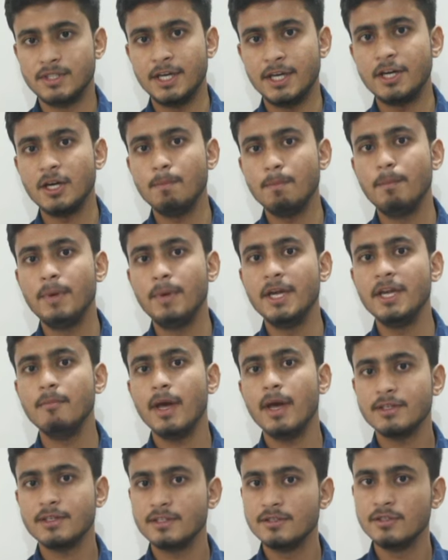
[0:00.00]
set up
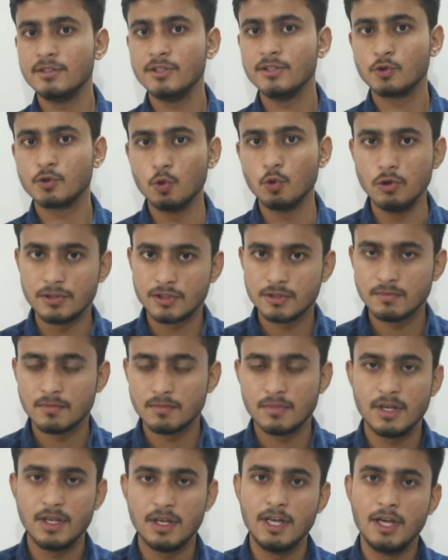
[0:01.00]
paint banks in the schools,
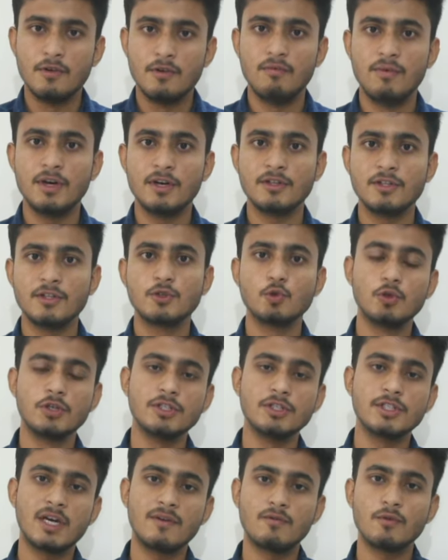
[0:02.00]
where the
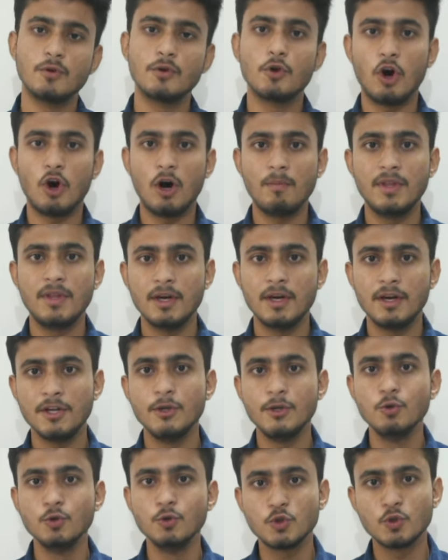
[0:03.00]
students have to drop their
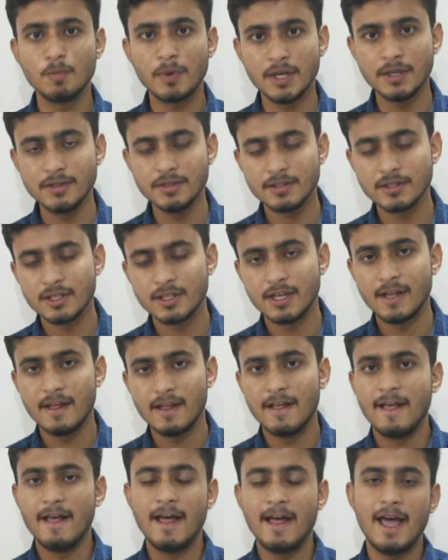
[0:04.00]
used pens,
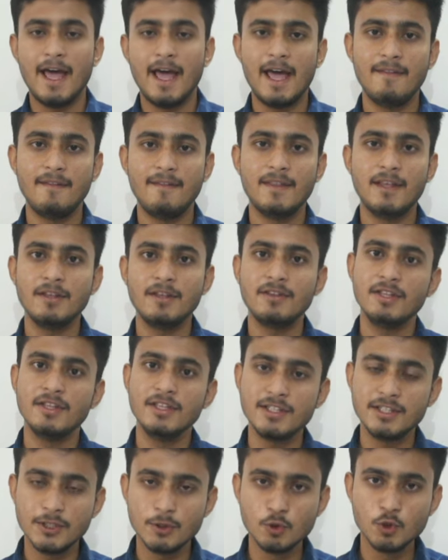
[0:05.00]
and then
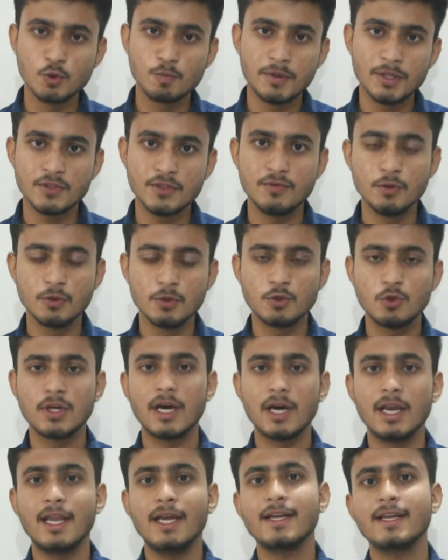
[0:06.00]
these used pens we used to
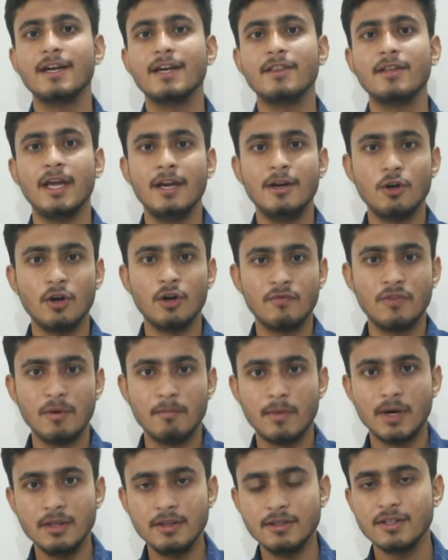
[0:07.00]
collect at the end of the
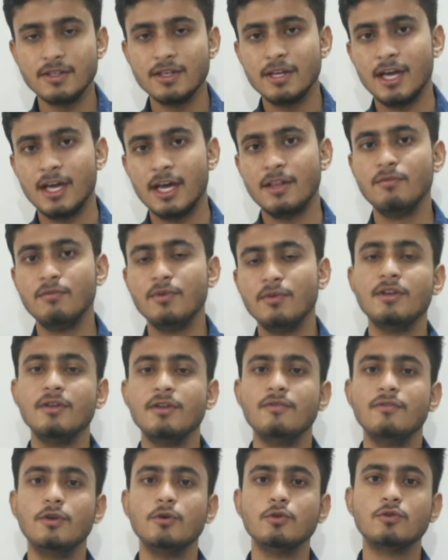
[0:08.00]
month, and then
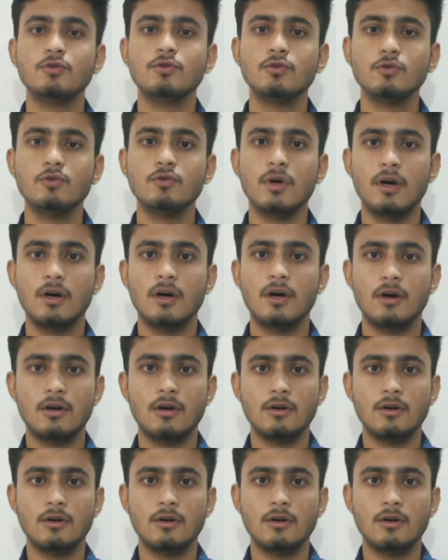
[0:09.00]
used to